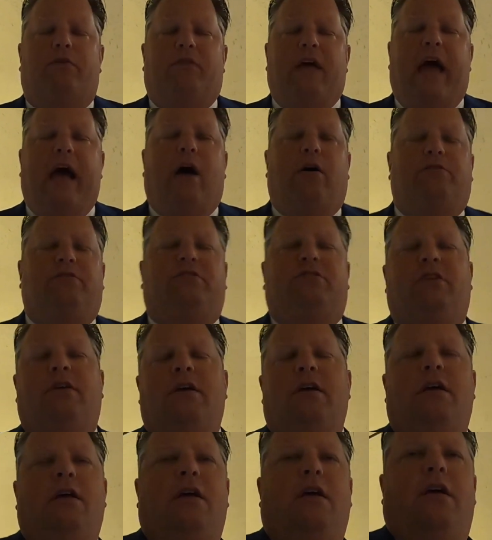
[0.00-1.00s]
The he's house, at the
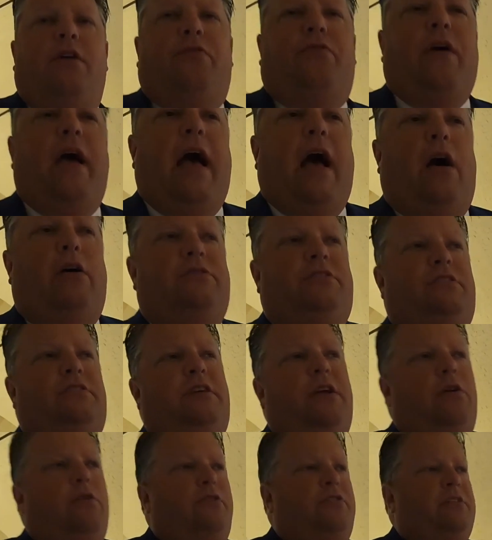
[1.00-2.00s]
top of the bus. The House is
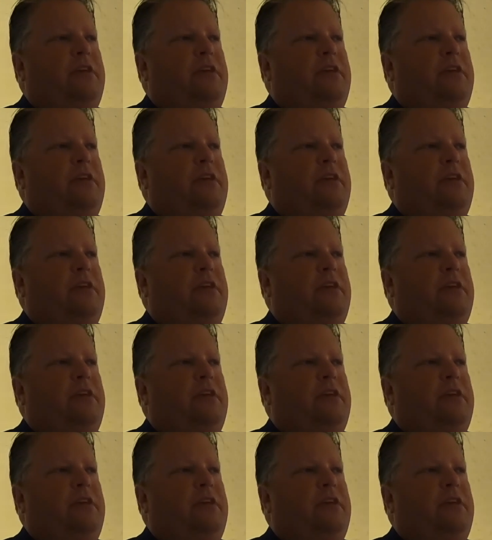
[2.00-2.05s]
right here now.